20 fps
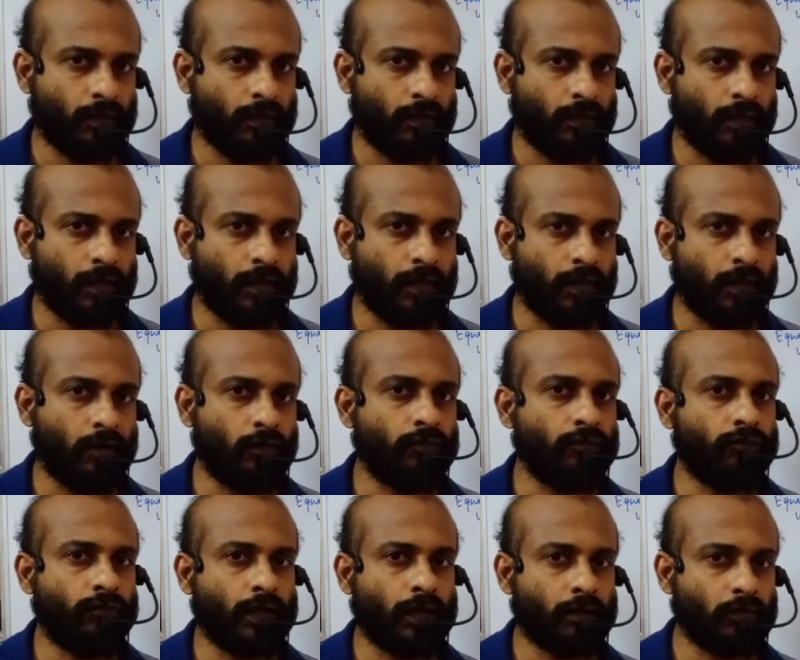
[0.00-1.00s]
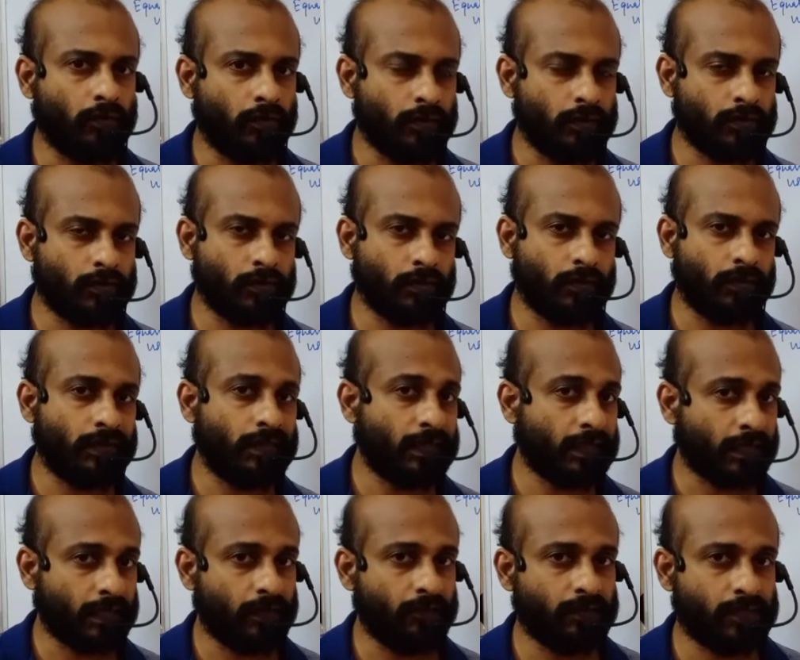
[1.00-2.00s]
And now we are going to
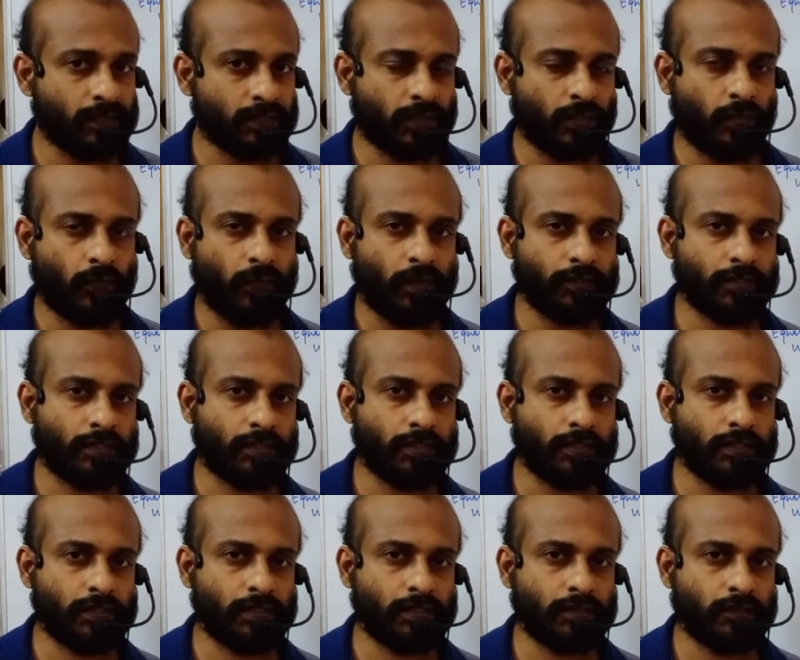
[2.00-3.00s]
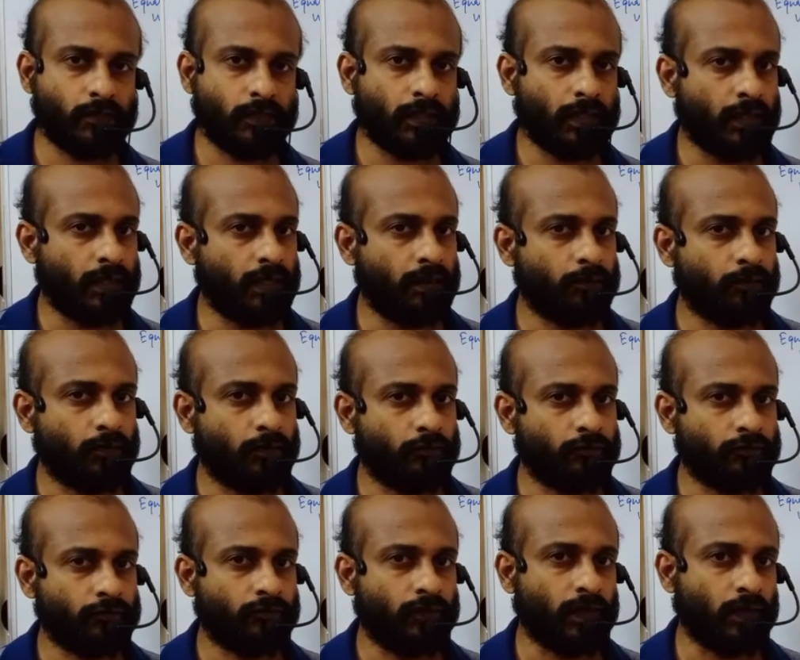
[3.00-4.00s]
derive these equations with the help
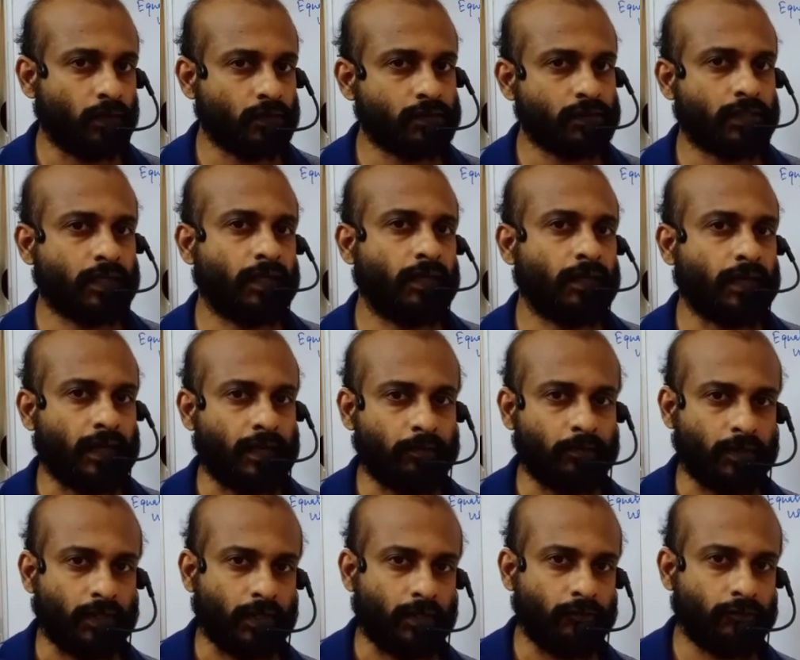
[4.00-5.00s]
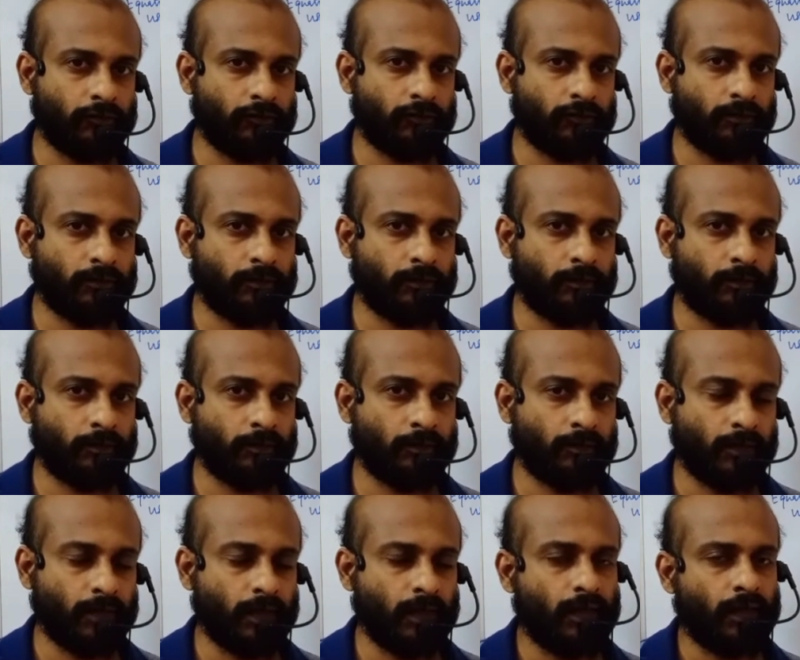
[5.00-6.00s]
of velocity time graph.
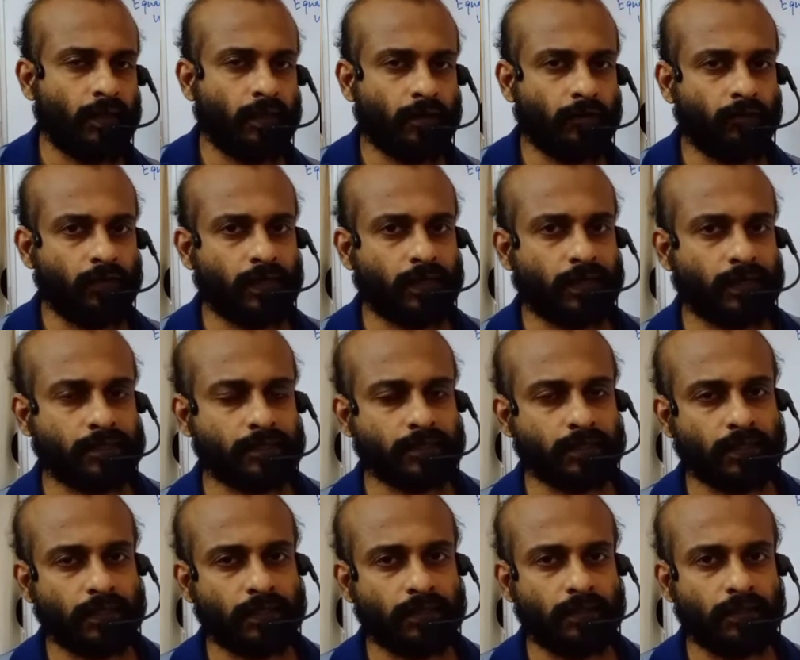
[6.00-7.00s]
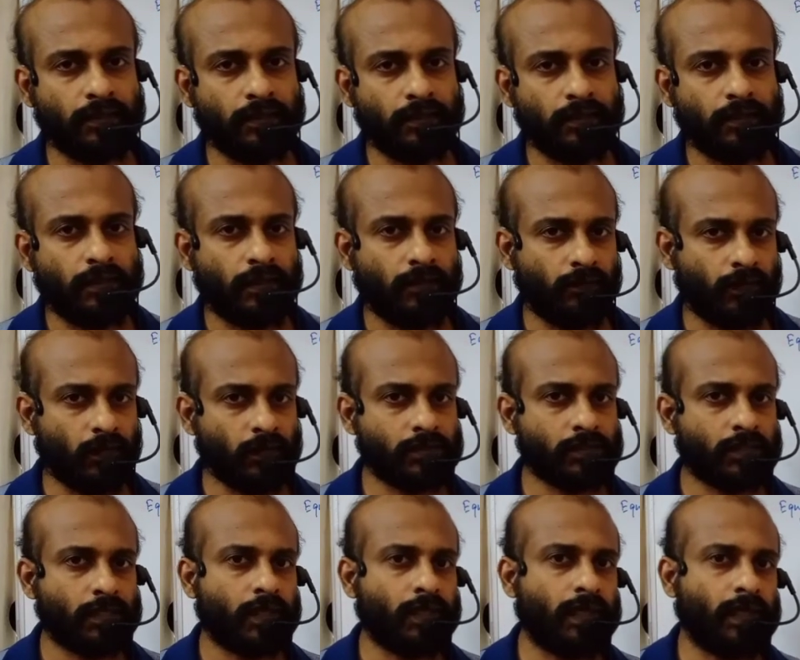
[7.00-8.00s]
Here we will consider a
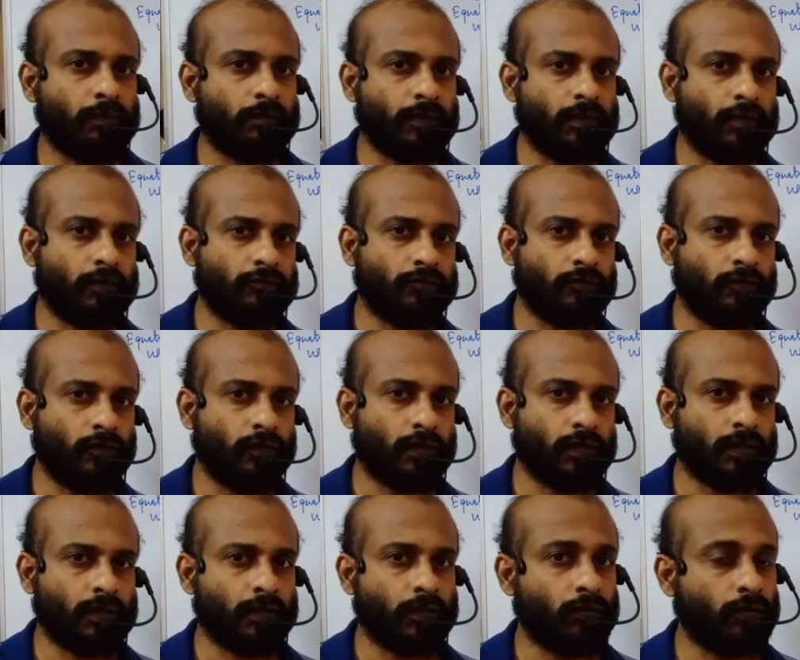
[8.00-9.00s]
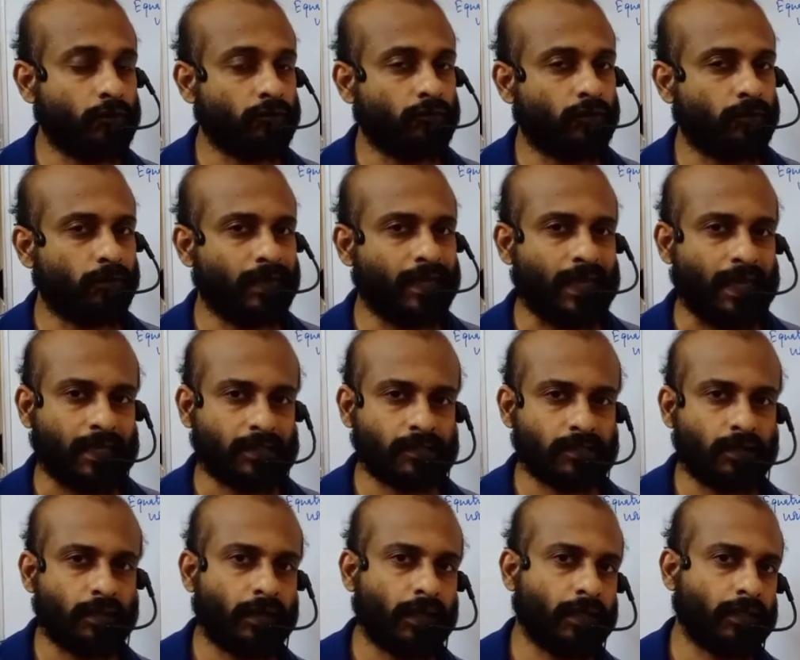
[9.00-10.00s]
velocity time graph for a uniformly
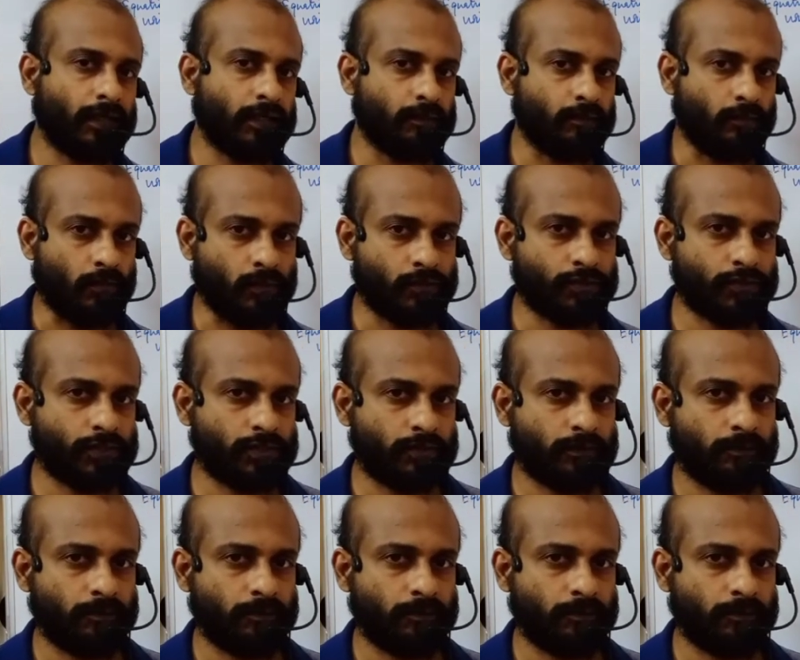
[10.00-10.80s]
accelerated motion,